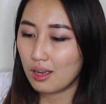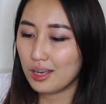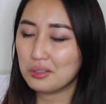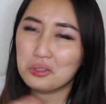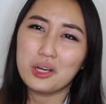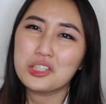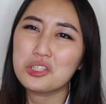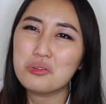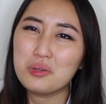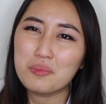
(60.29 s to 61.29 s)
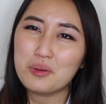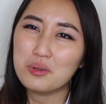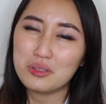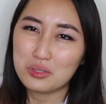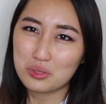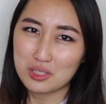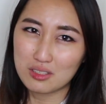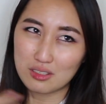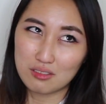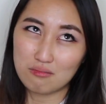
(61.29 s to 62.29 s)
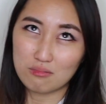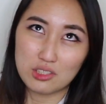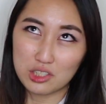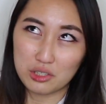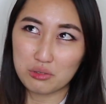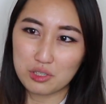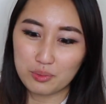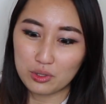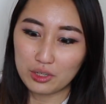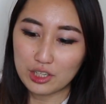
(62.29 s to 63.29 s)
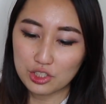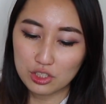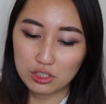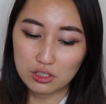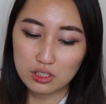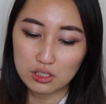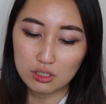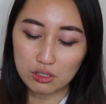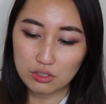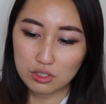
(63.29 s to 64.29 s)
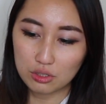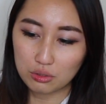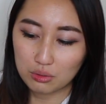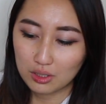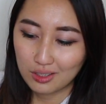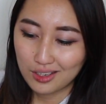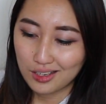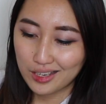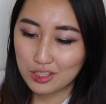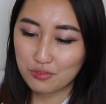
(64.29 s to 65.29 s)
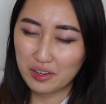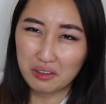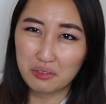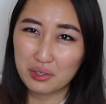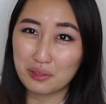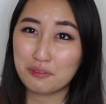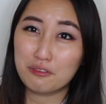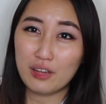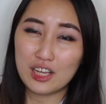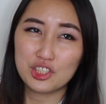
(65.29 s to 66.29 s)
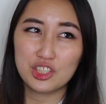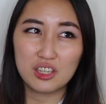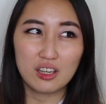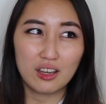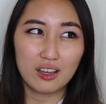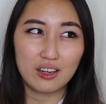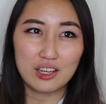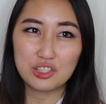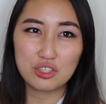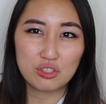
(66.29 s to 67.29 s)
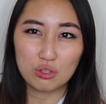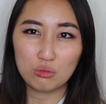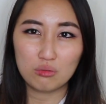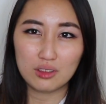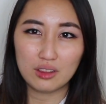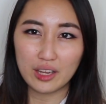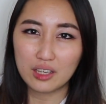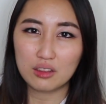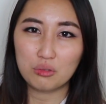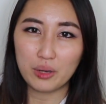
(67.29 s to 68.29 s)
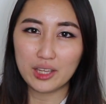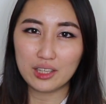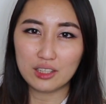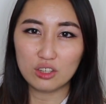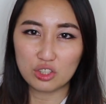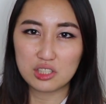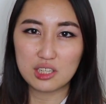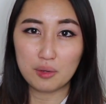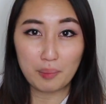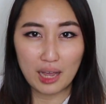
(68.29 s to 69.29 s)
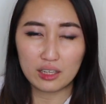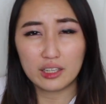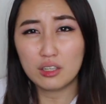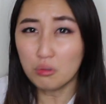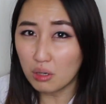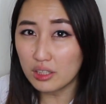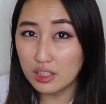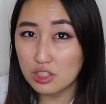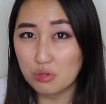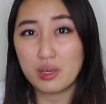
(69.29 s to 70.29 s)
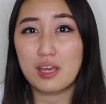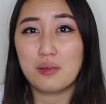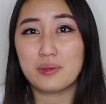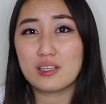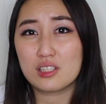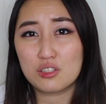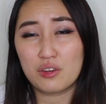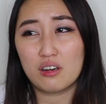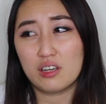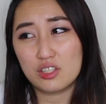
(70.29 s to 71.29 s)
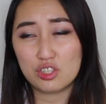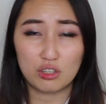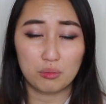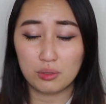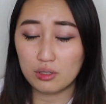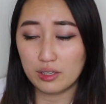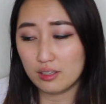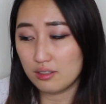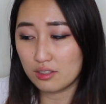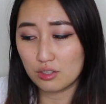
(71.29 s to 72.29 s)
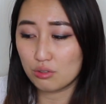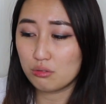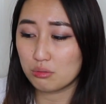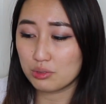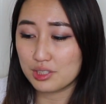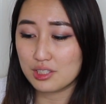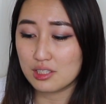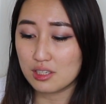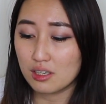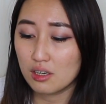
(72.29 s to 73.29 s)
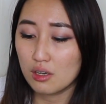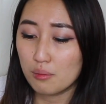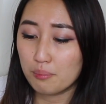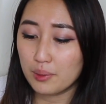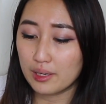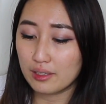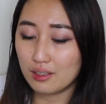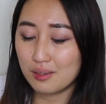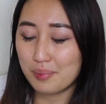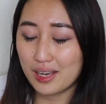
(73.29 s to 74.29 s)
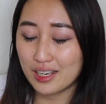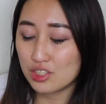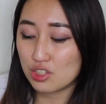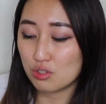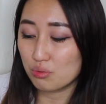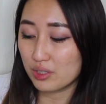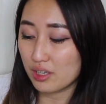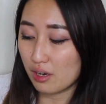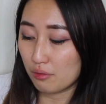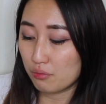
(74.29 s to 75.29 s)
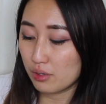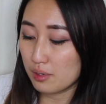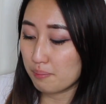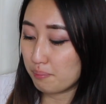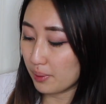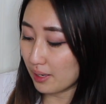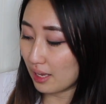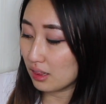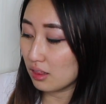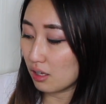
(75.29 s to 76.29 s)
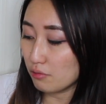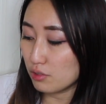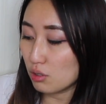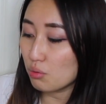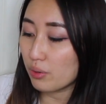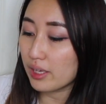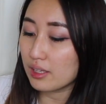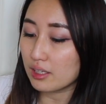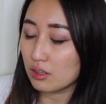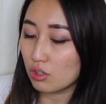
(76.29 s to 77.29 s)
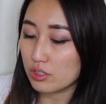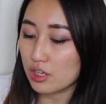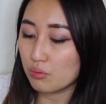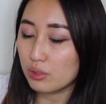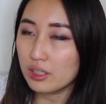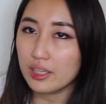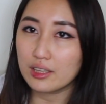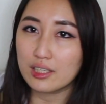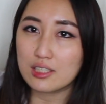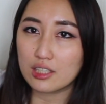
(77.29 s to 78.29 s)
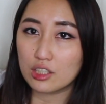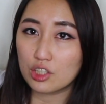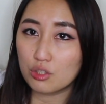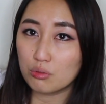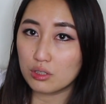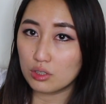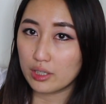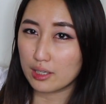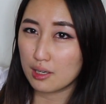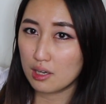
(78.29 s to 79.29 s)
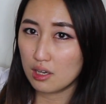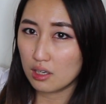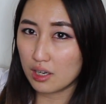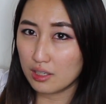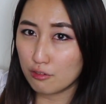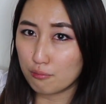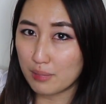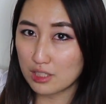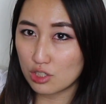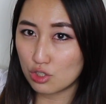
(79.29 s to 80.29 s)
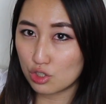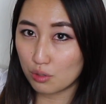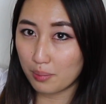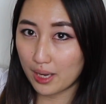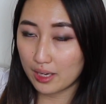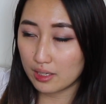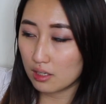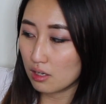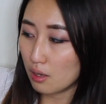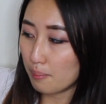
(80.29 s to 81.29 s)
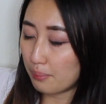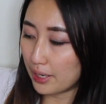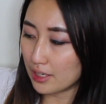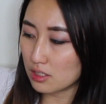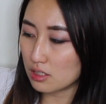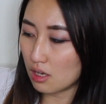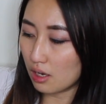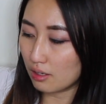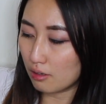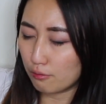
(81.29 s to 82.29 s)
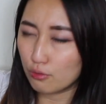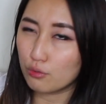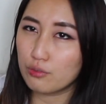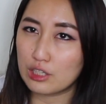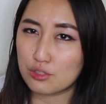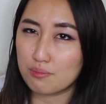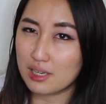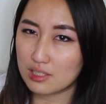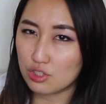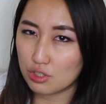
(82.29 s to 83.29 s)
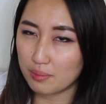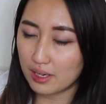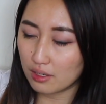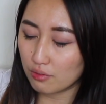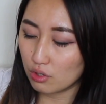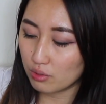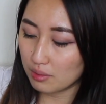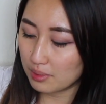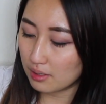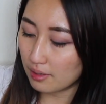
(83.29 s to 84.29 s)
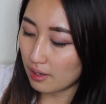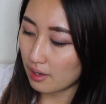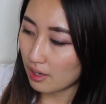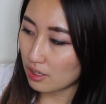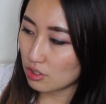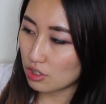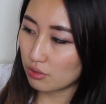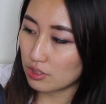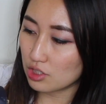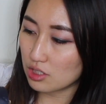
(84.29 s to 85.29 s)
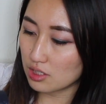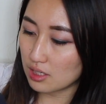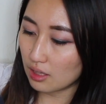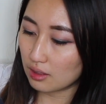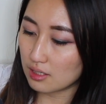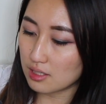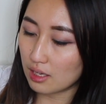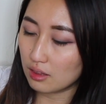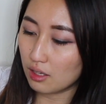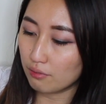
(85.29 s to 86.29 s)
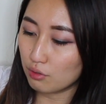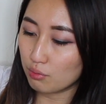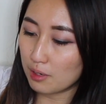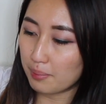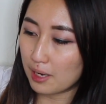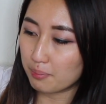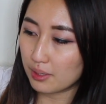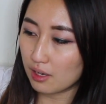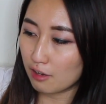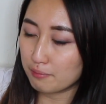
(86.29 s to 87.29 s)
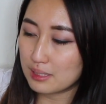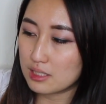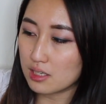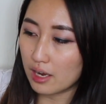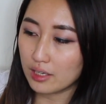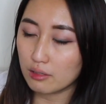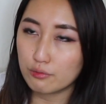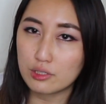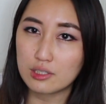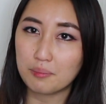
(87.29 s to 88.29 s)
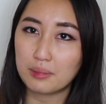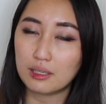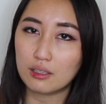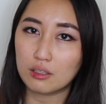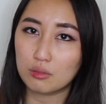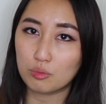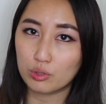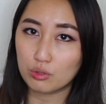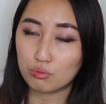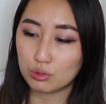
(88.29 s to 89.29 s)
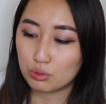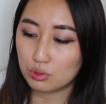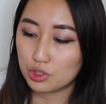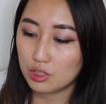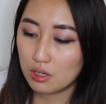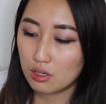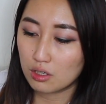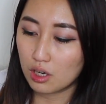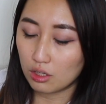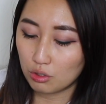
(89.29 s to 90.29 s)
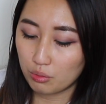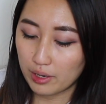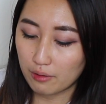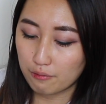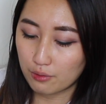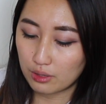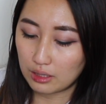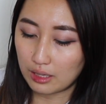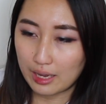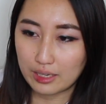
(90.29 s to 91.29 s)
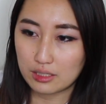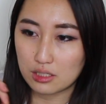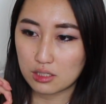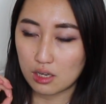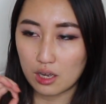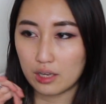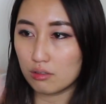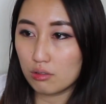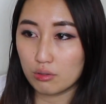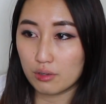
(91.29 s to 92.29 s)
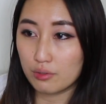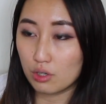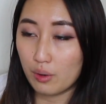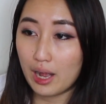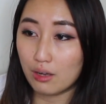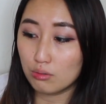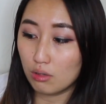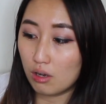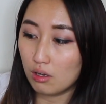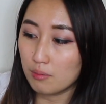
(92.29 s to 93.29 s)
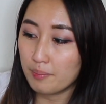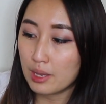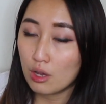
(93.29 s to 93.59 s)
I don't know, I just don't want to be one of those stereotypical Asian girls, and also it's very, very flashy and I just don't like the way that it looks in a bag. Like in a wallet it's okay because it's very durable and, you know, no one really sees it, but in a bag I just don't really care for it. But I loved the way that it looked. I really like that it's like a cute little like kind of messenger bag, but it's not a full-fledged messenger bag, if you know what I mean. And so it just looks like this. I love the red piping. I've been dying for something in the Marine Rouge colorway for the last, I don't even know how long.